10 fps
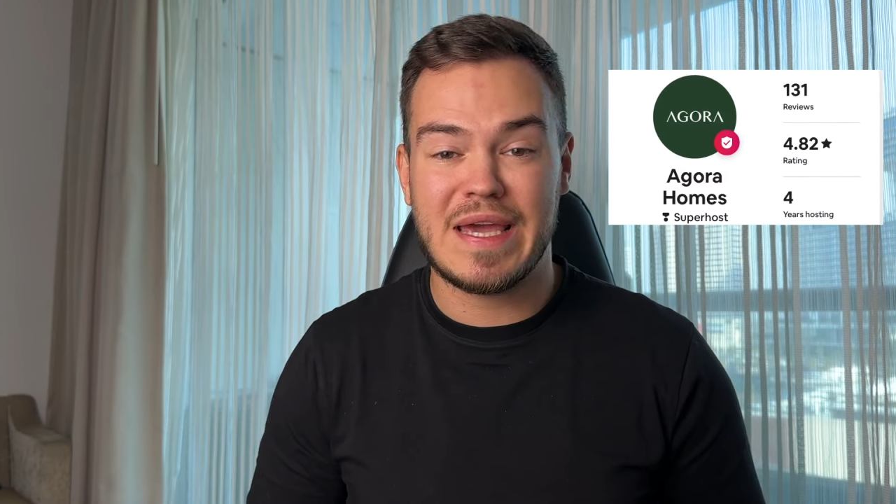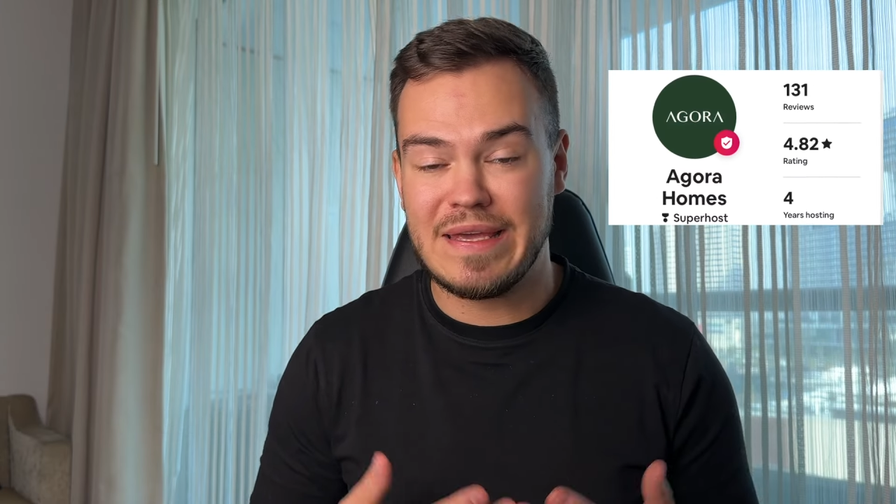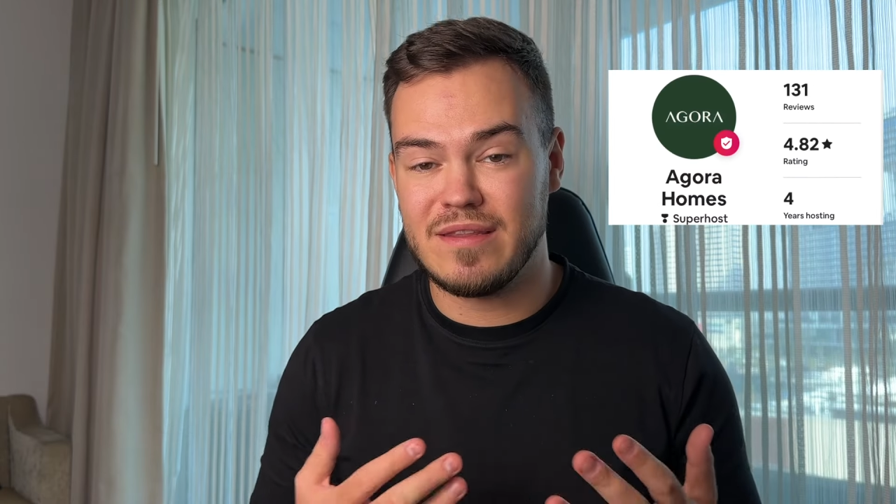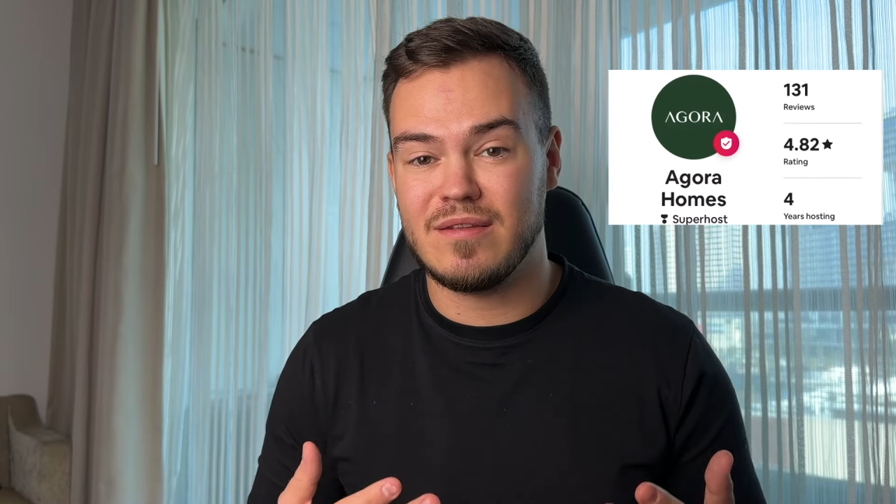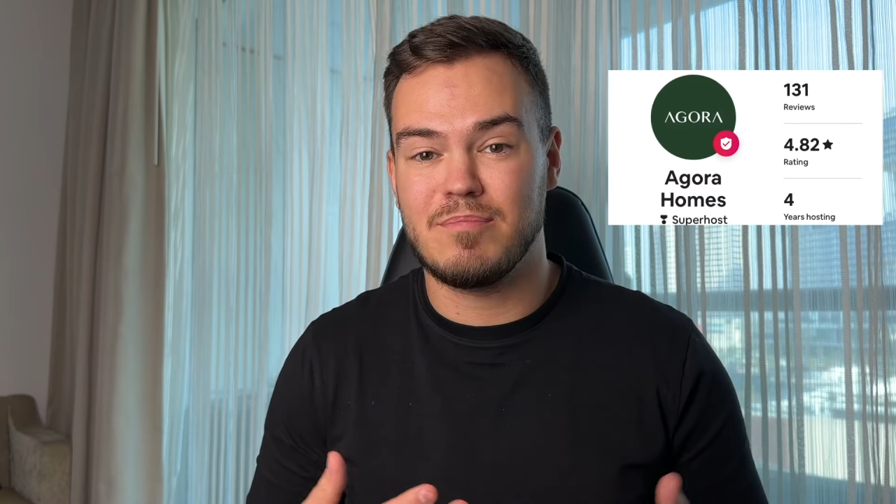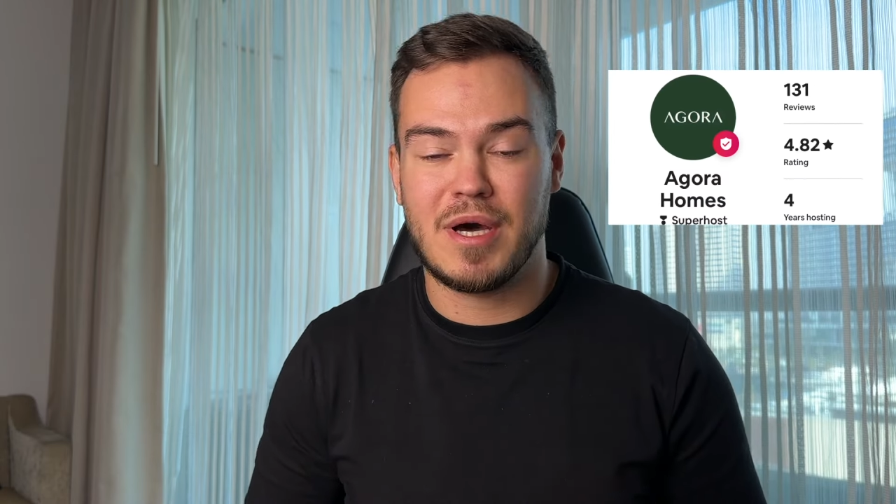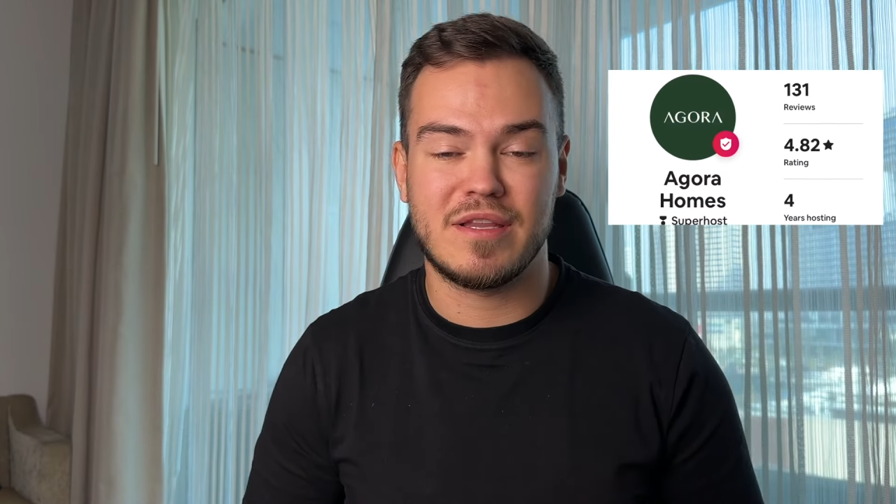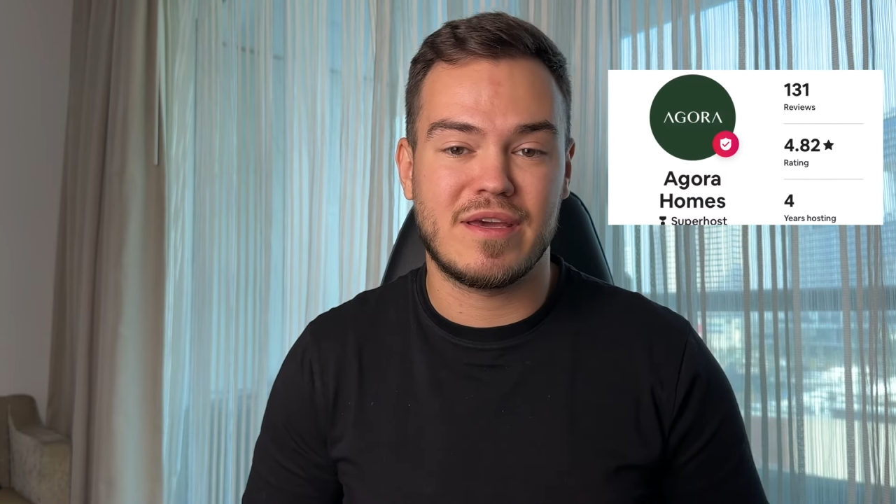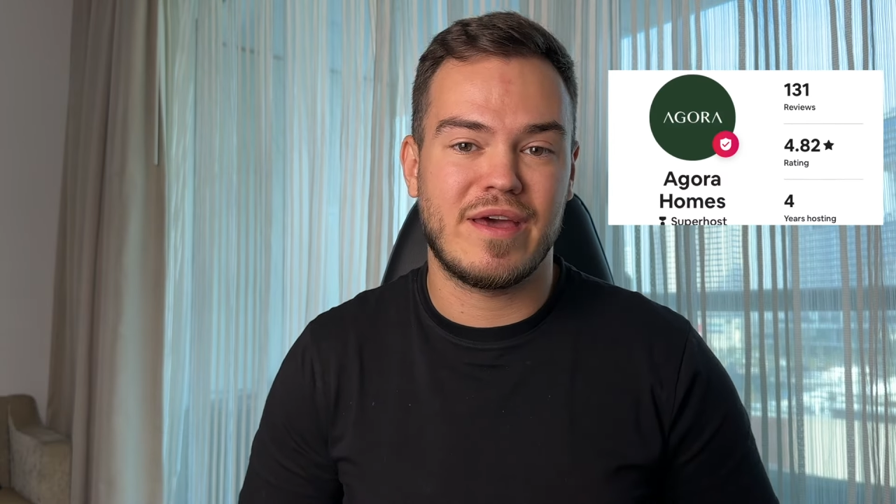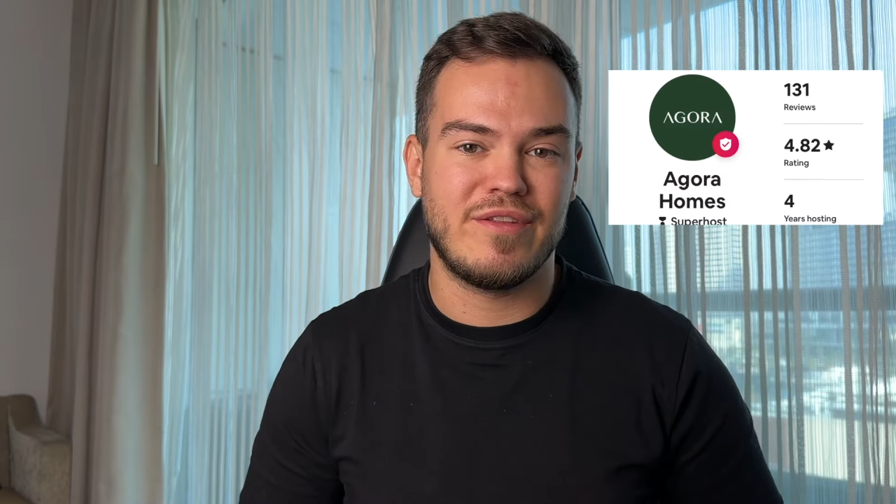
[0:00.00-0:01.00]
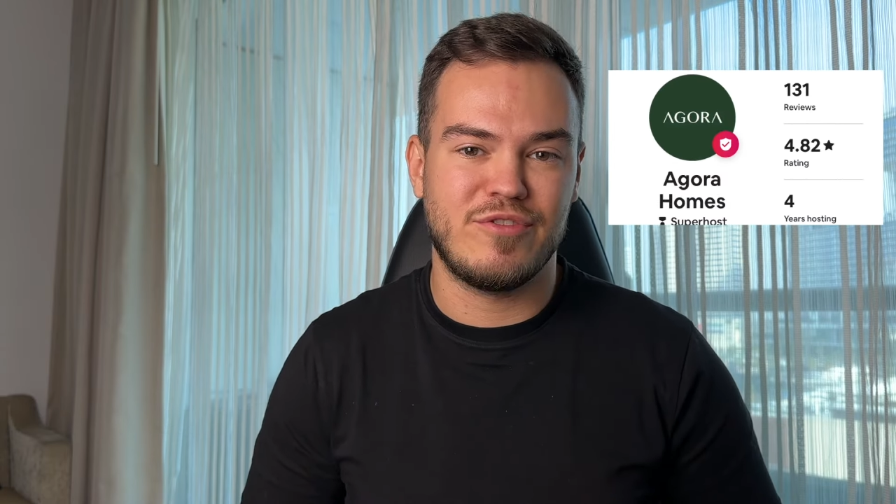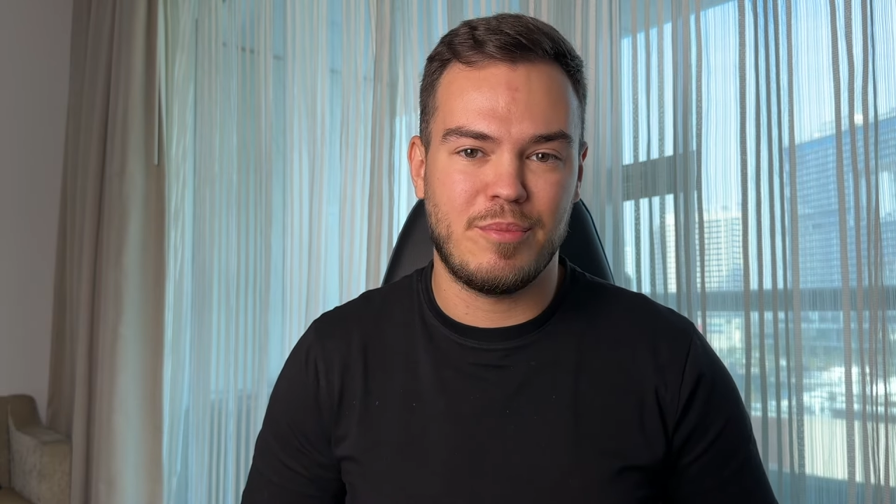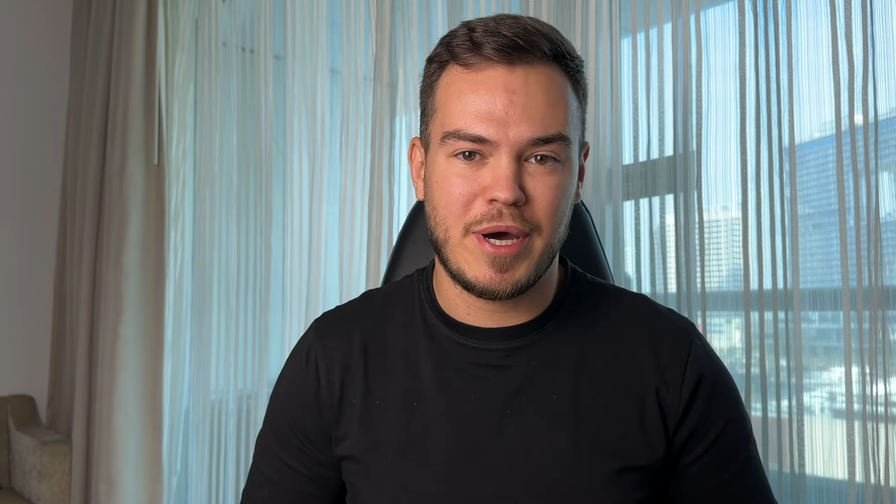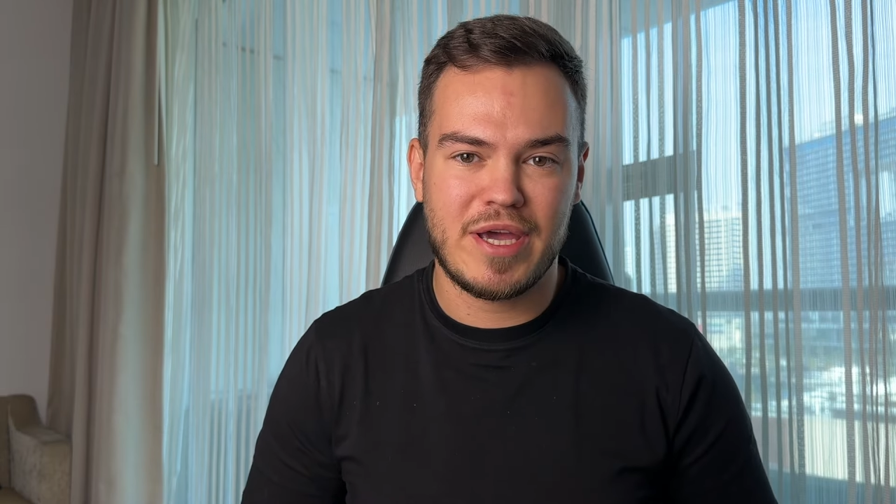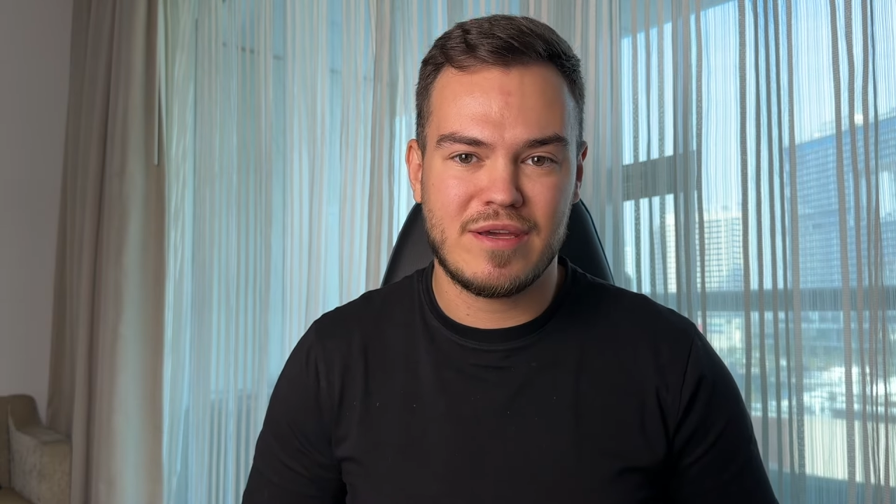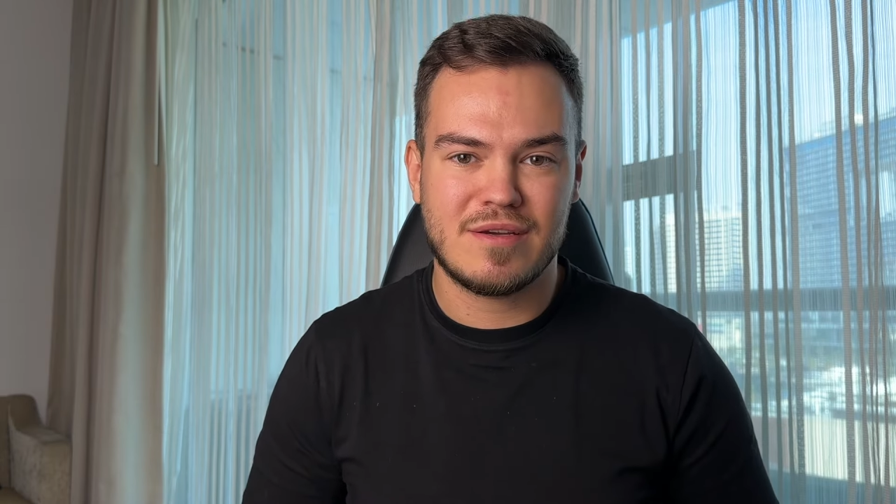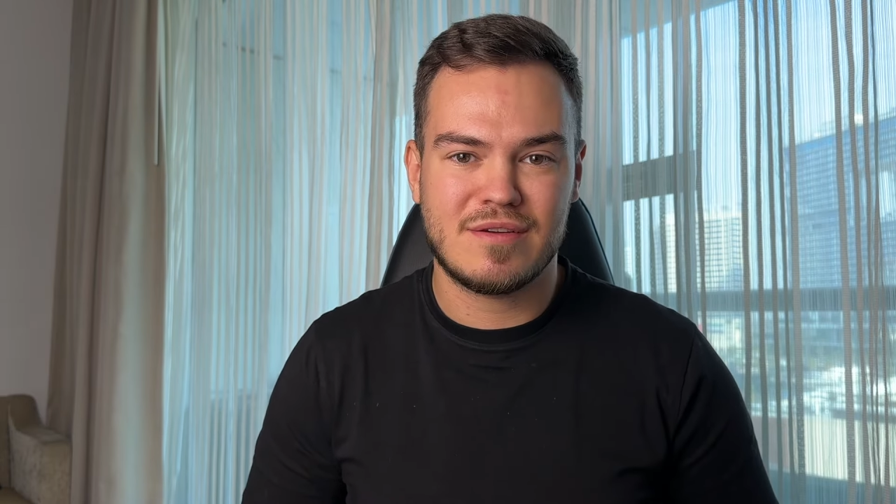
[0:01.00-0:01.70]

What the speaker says: in Bali and Dubai.